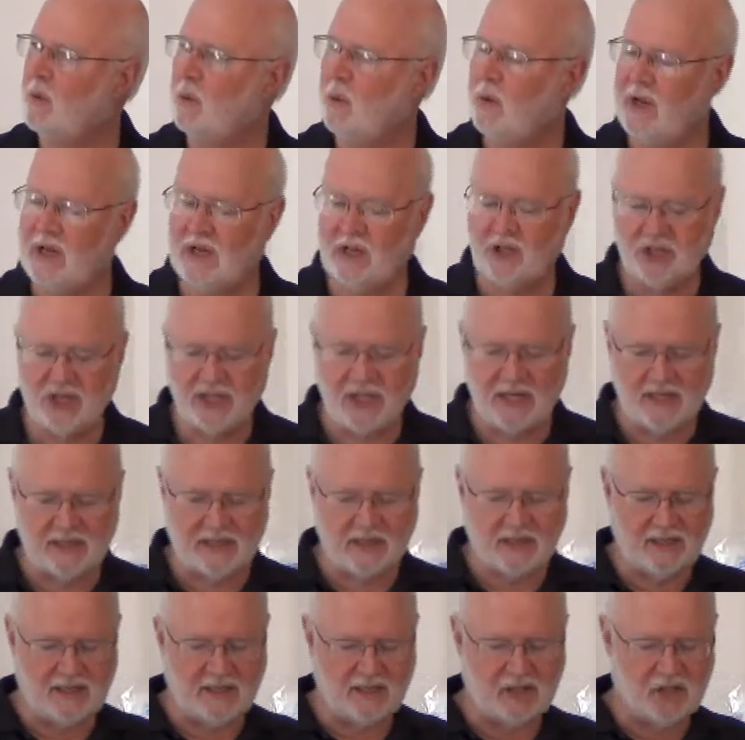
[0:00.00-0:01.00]
when
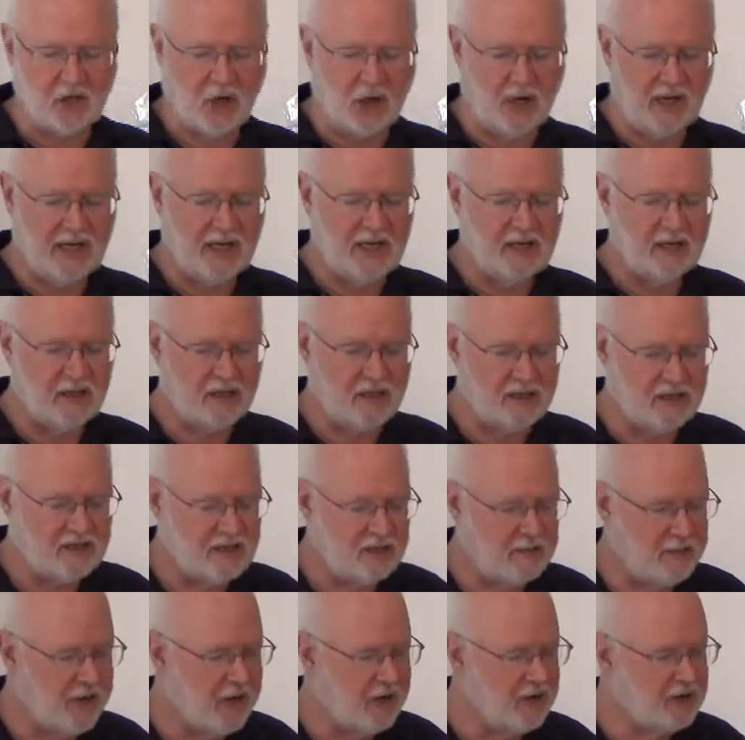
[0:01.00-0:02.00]
Jesus is talking to the
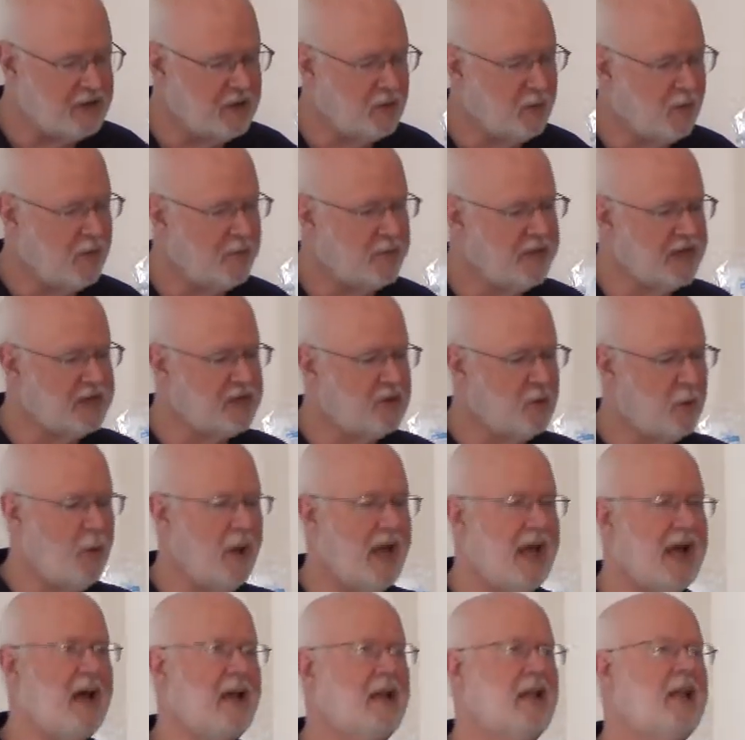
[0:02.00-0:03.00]
Samaritan woman at the
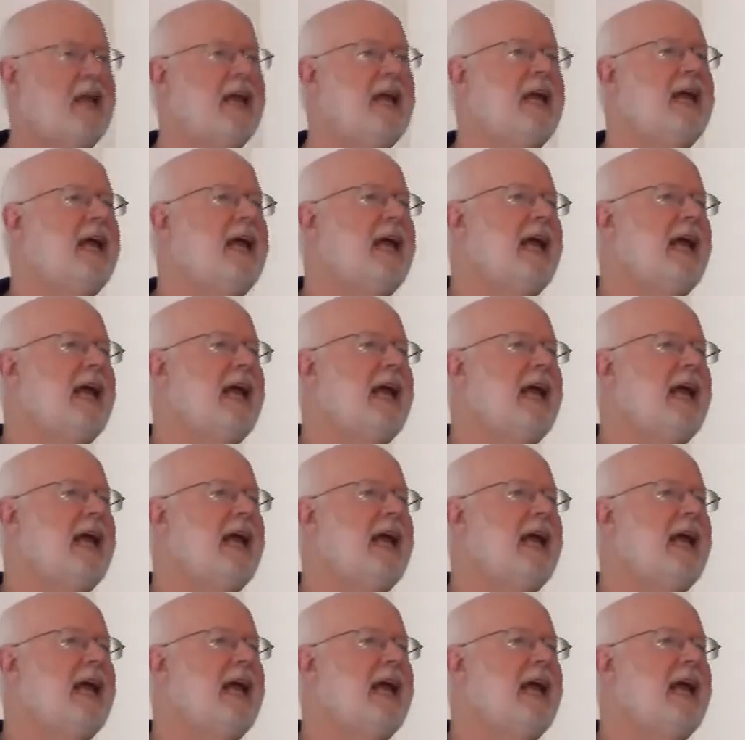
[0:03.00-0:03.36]
well.